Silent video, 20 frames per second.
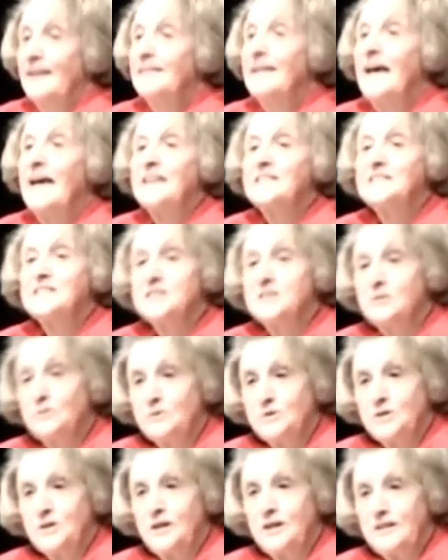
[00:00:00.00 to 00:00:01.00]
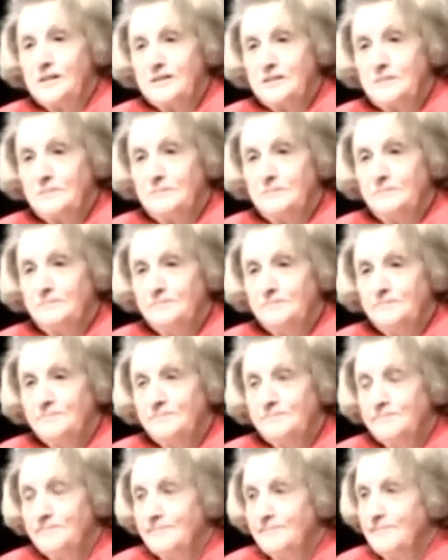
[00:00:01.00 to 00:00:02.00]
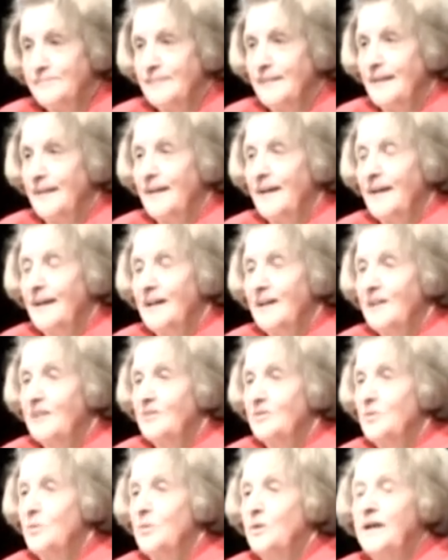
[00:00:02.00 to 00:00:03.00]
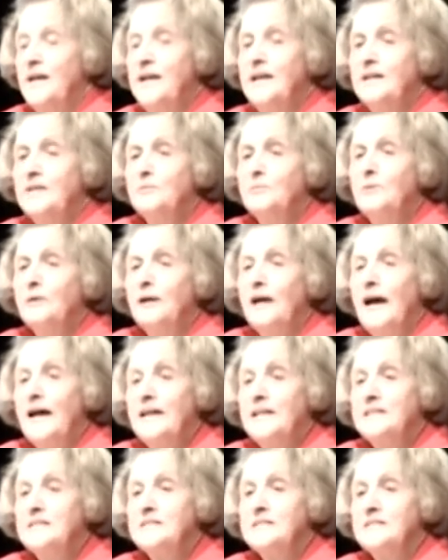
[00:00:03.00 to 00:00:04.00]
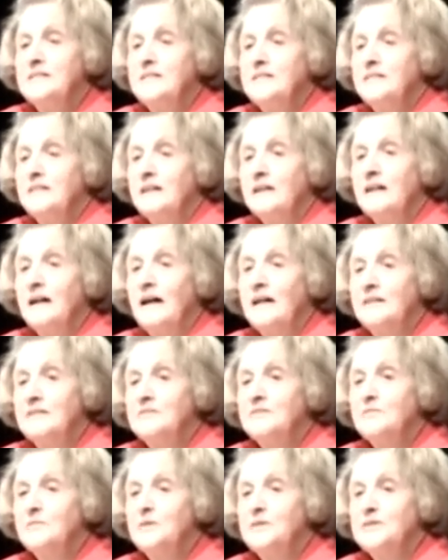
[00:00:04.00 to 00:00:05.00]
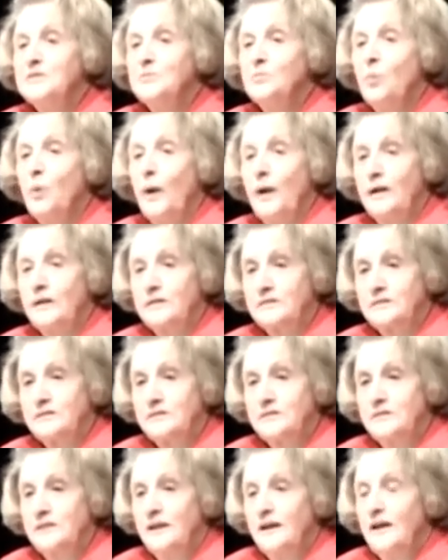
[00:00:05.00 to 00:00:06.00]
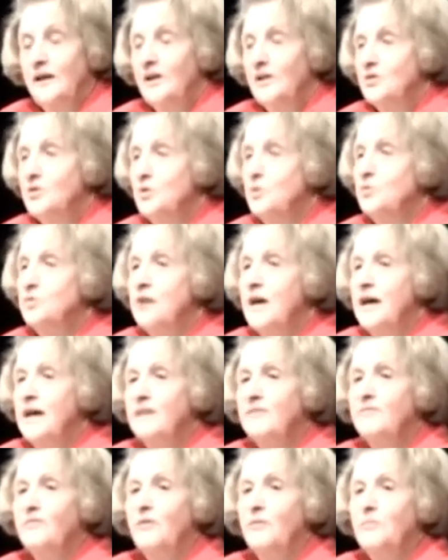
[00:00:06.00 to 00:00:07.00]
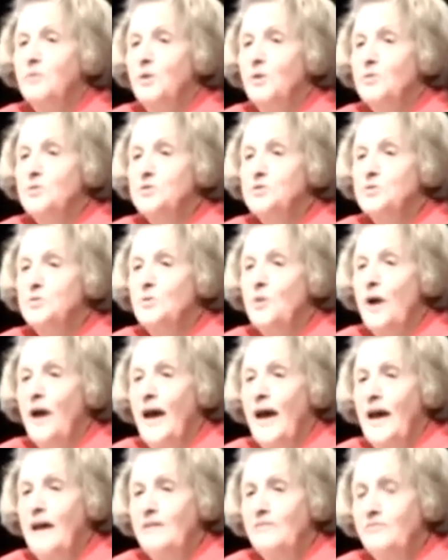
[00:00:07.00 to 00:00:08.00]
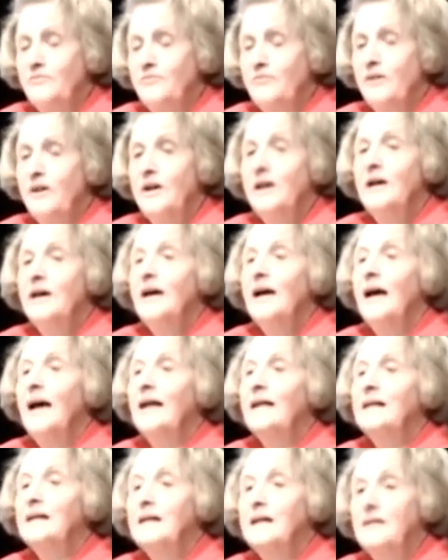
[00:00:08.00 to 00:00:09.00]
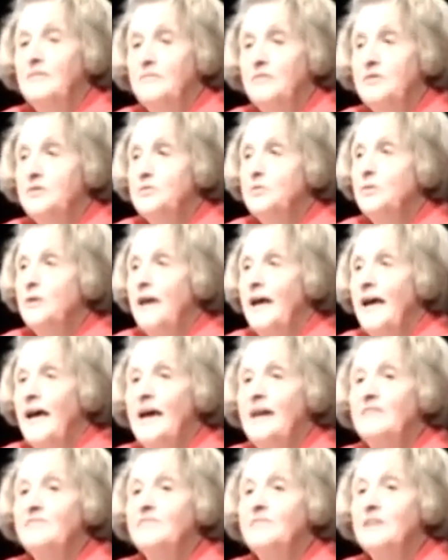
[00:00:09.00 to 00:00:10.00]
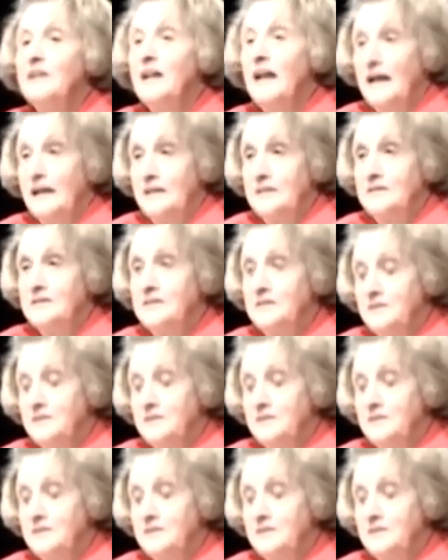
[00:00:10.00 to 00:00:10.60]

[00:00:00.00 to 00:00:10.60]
That's socialism. To equalize the country's wealth, to take from those who have and give it to the have-nots.